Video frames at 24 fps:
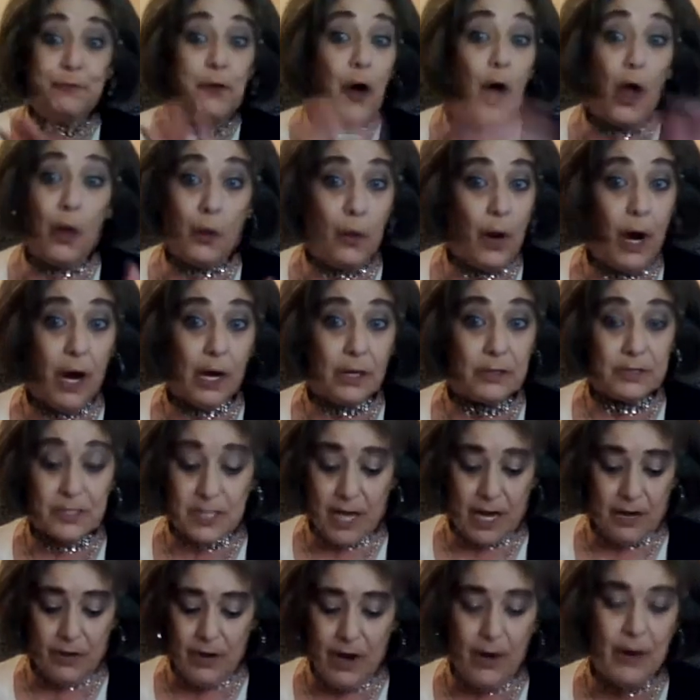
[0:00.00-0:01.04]
follow her,
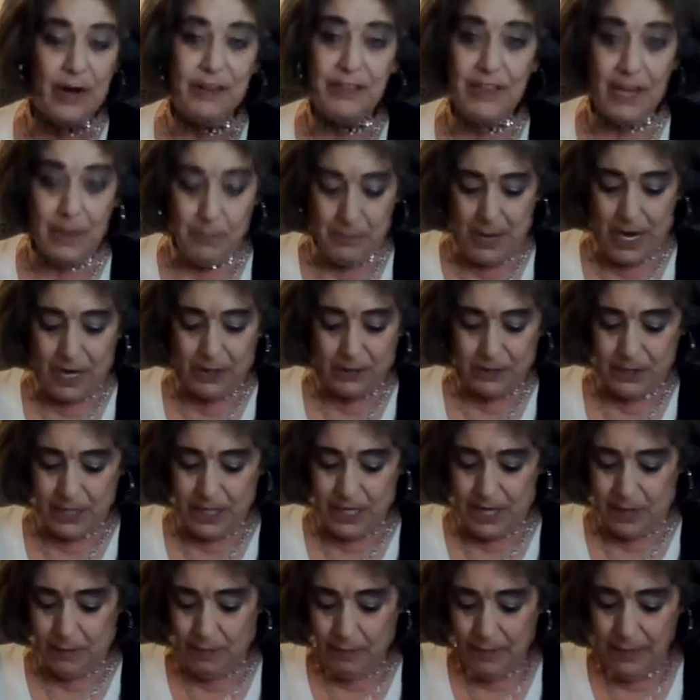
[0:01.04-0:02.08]
so I don't know anything about
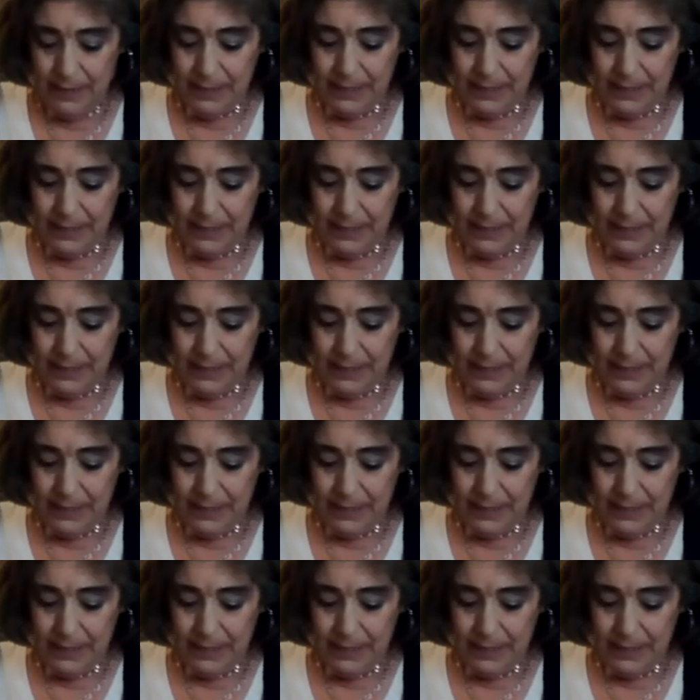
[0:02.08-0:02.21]
her,